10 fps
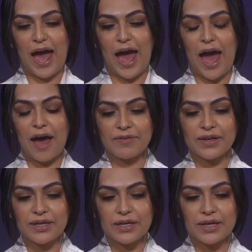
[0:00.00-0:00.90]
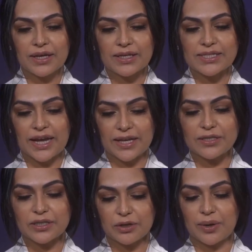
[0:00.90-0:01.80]
having to
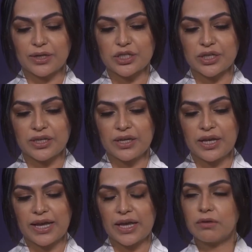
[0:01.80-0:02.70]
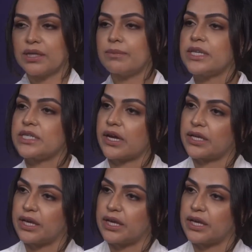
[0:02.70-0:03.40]
answer a question, it can only be done